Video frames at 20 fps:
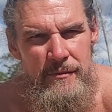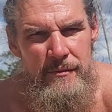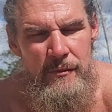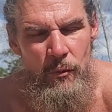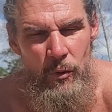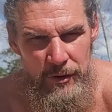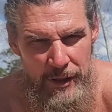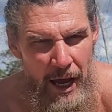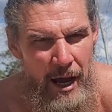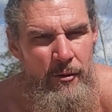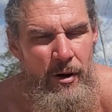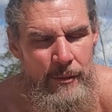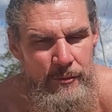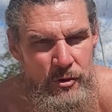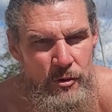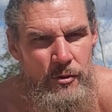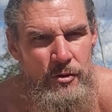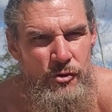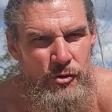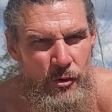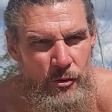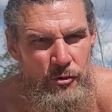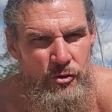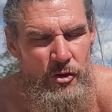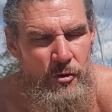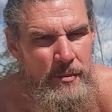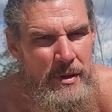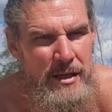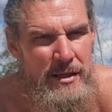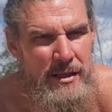well, now I'm doing
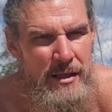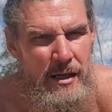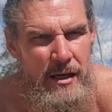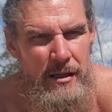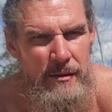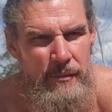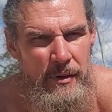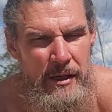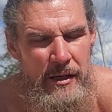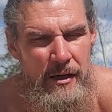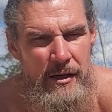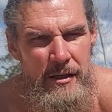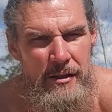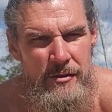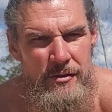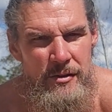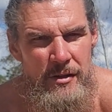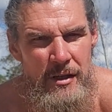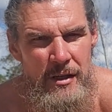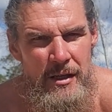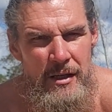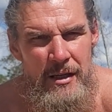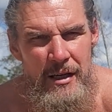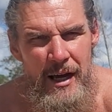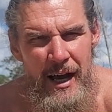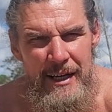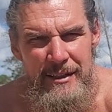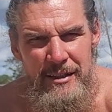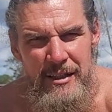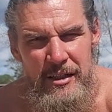social media because
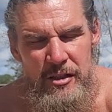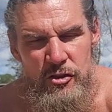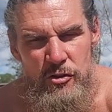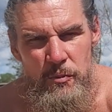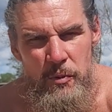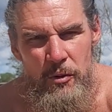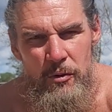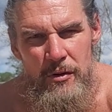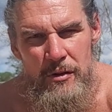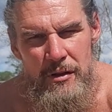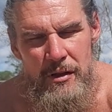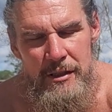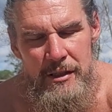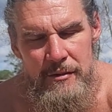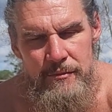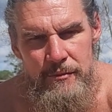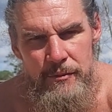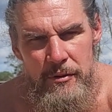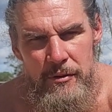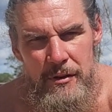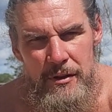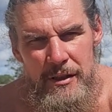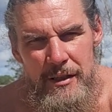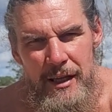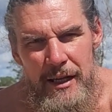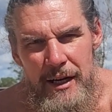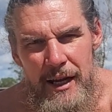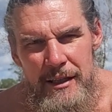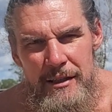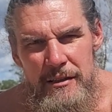I think it's important
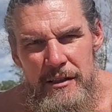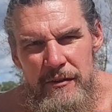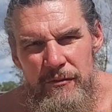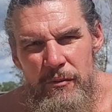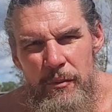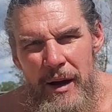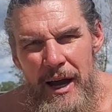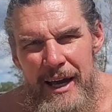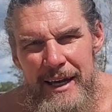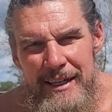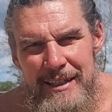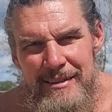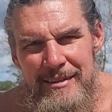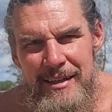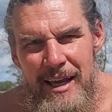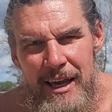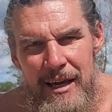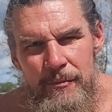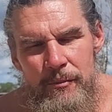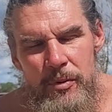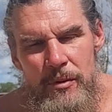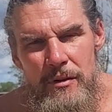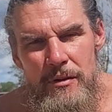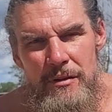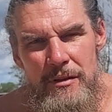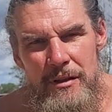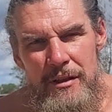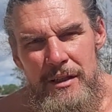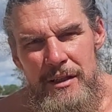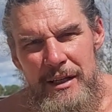that I live by example.
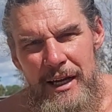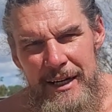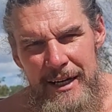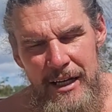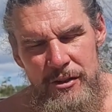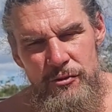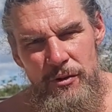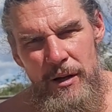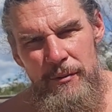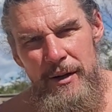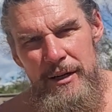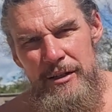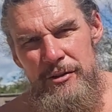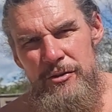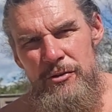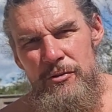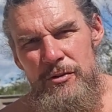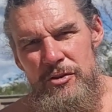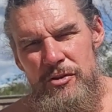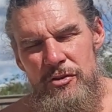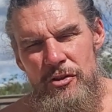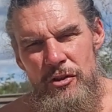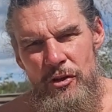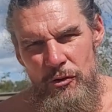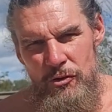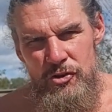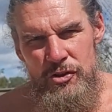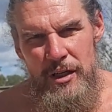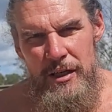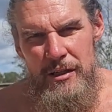And that's what I want to do is, you know,
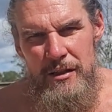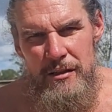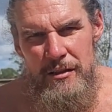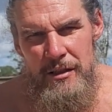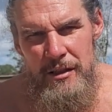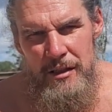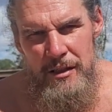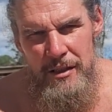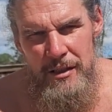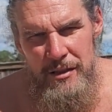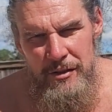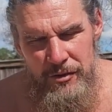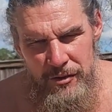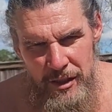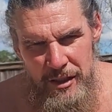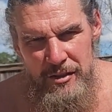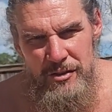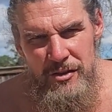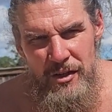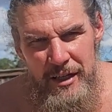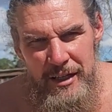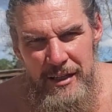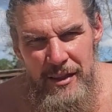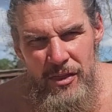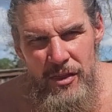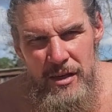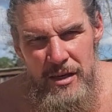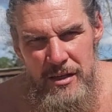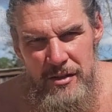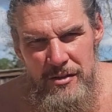share things like
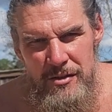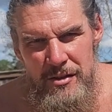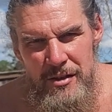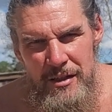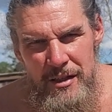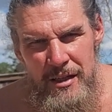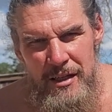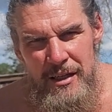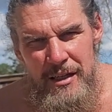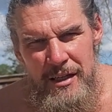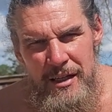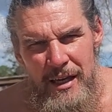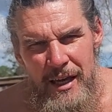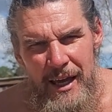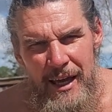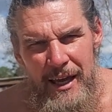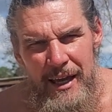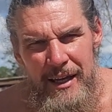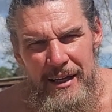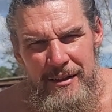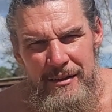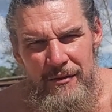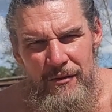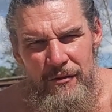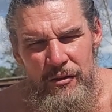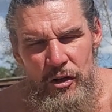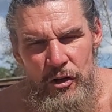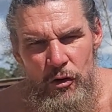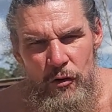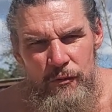this, and,
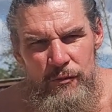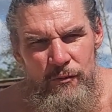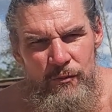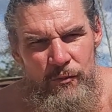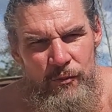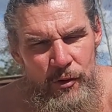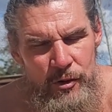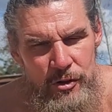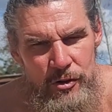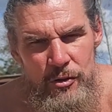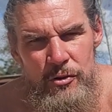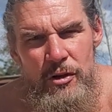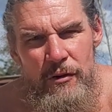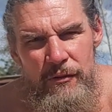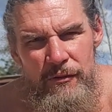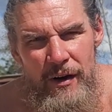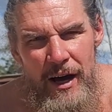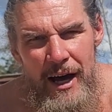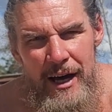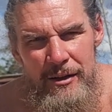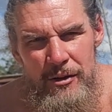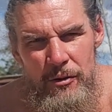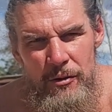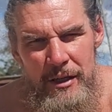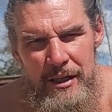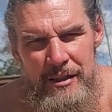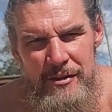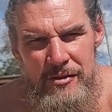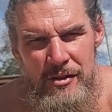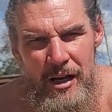you know, for you to follow.
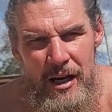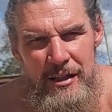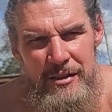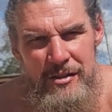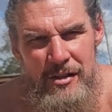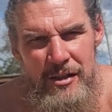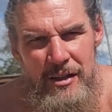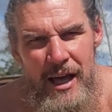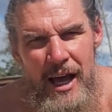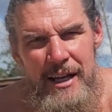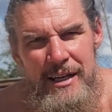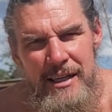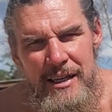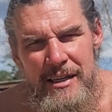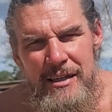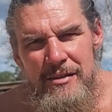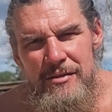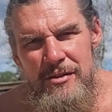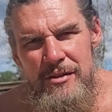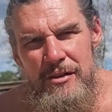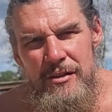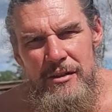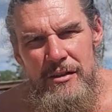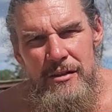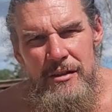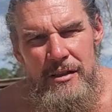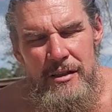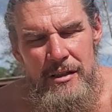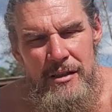It's a lot easier